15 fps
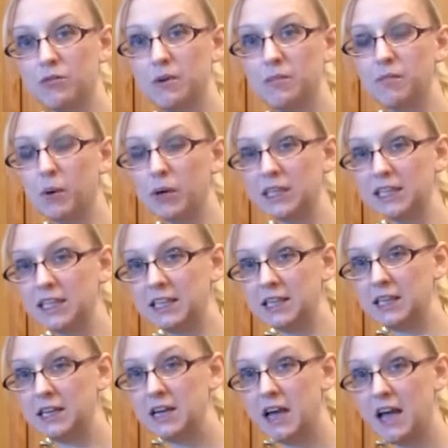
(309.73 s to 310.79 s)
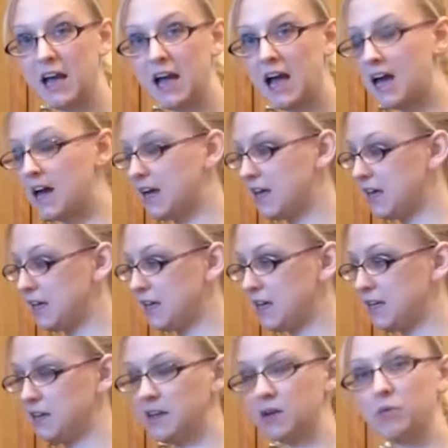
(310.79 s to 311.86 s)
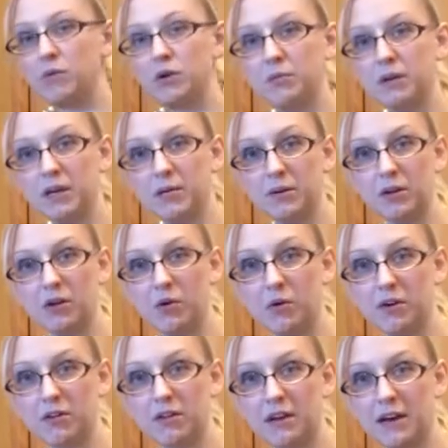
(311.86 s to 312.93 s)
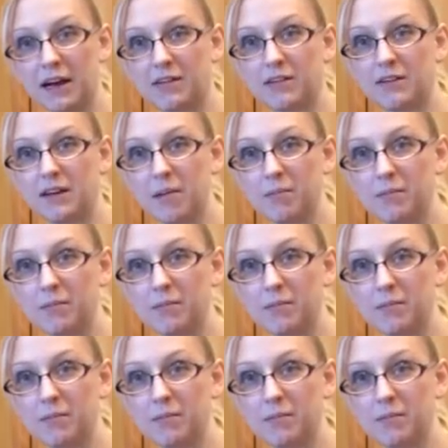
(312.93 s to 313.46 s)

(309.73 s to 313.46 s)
be boiling, and then we'll be able to go on to the next step.